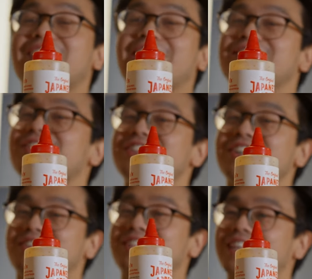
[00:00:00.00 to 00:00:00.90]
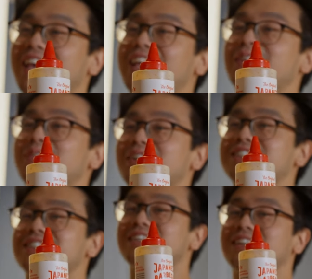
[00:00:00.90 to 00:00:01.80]
I told Joe I was gonna gatekeep
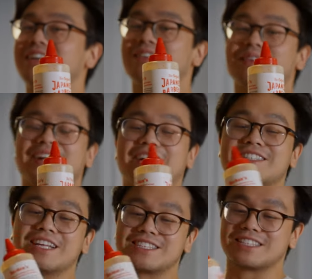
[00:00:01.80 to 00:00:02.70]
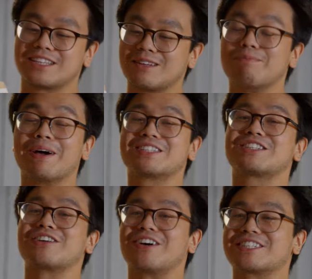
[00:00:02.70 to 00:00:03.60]
this, but guys, this is the
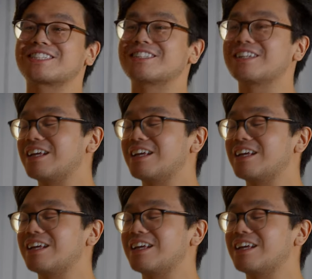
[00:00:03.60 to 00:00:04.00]
best sauce